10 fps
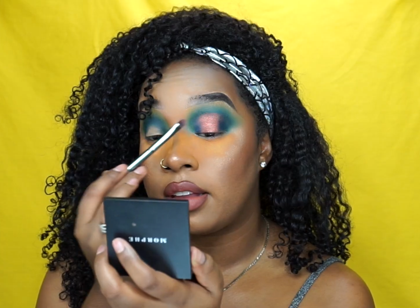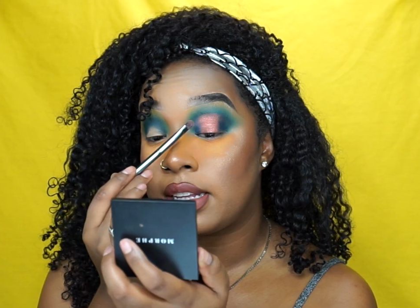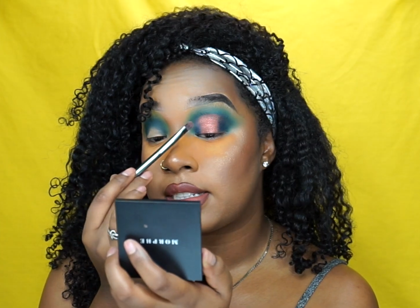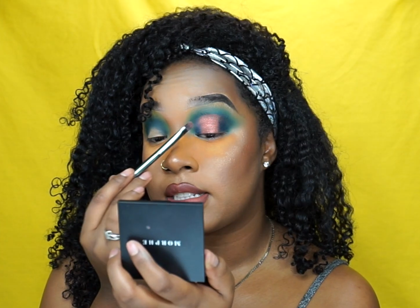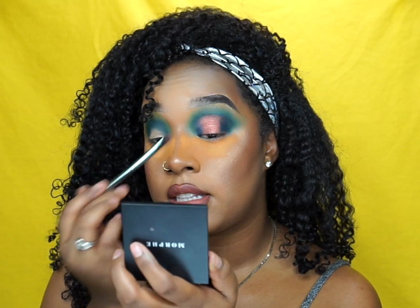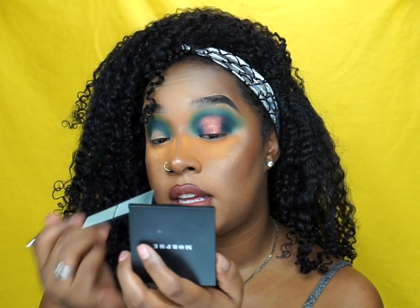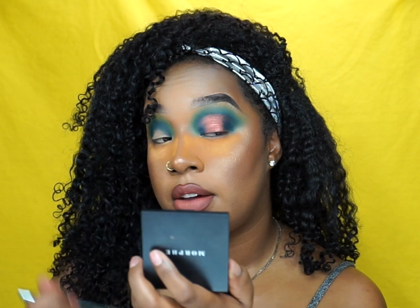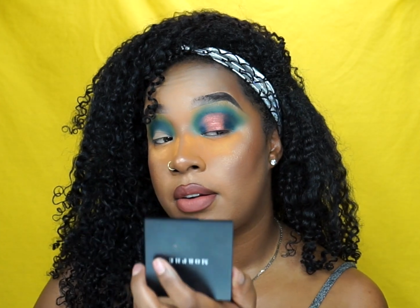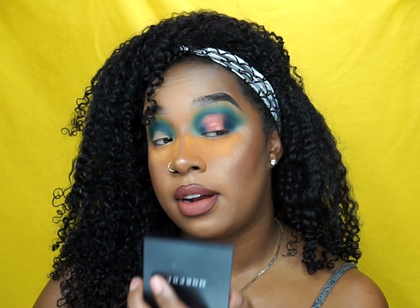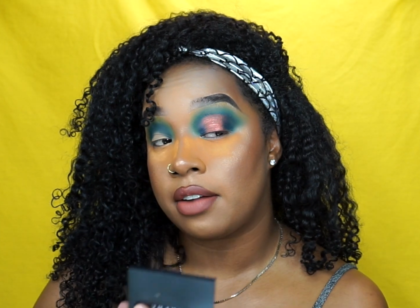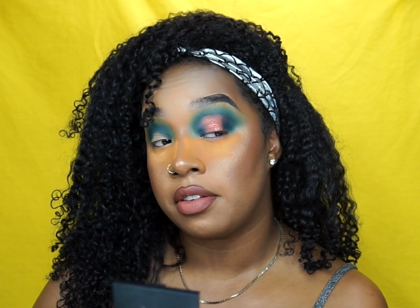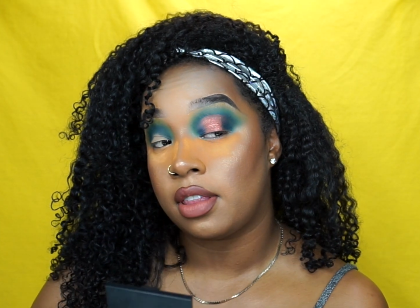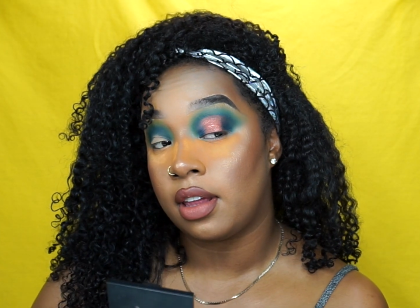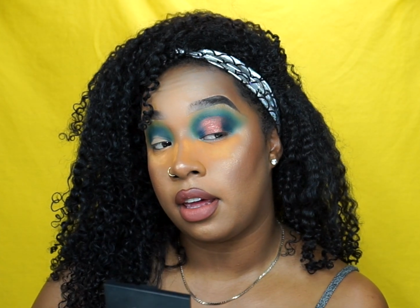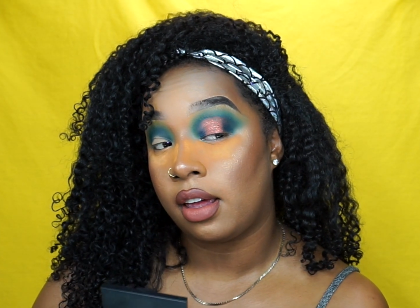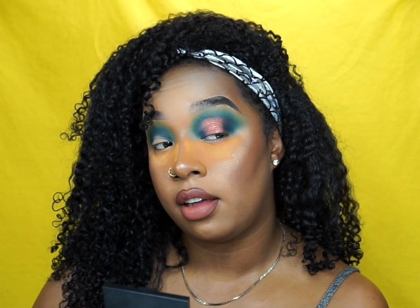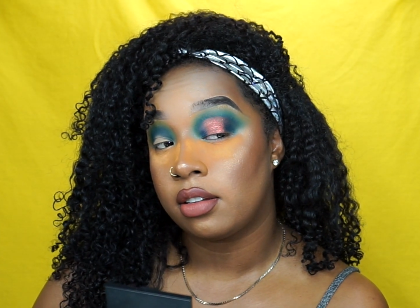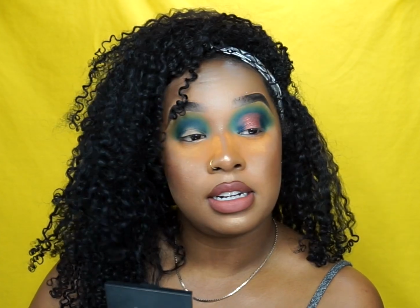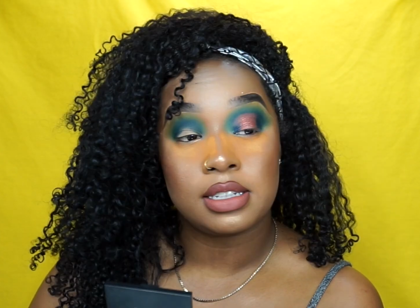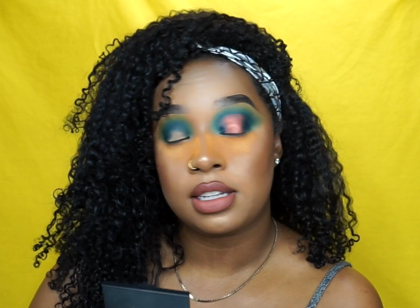While this is cute and everything,
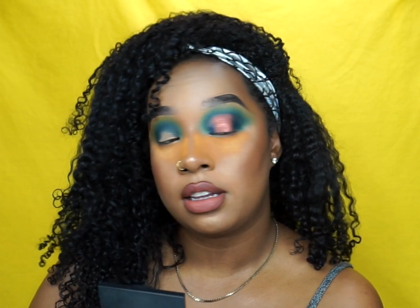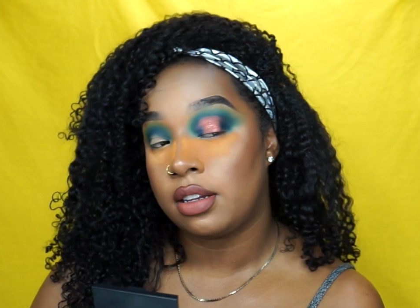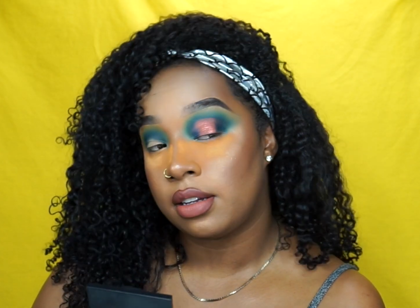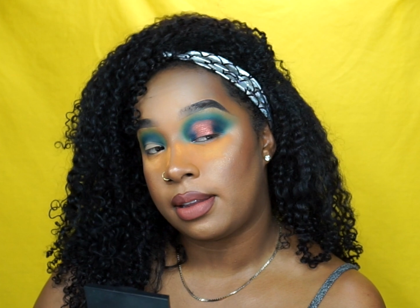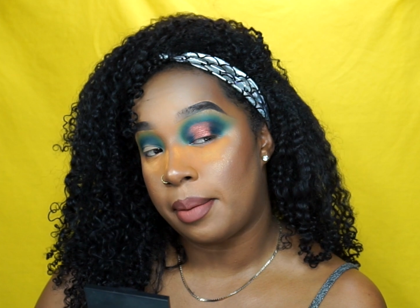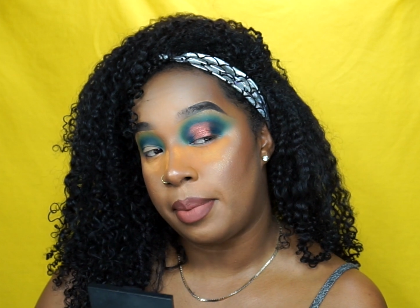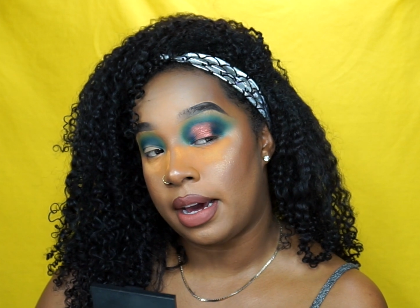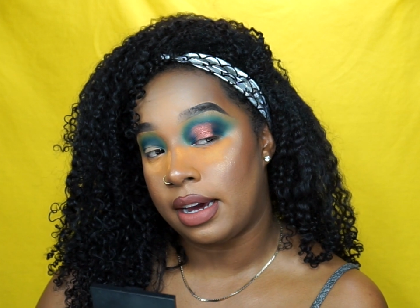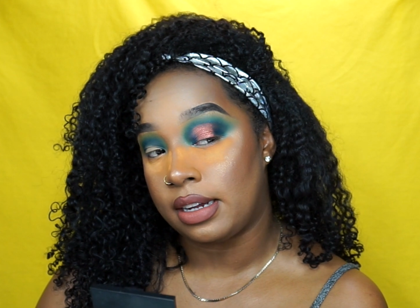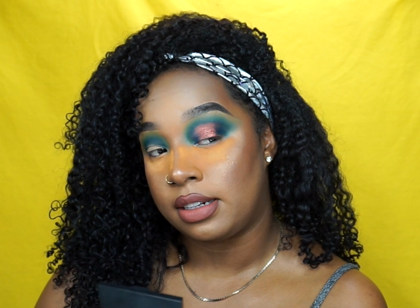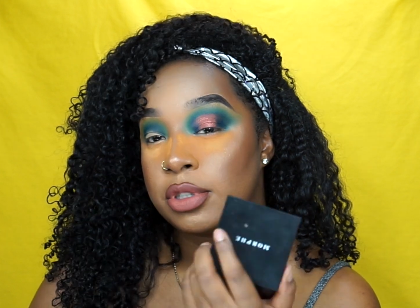it doesn't look that bad.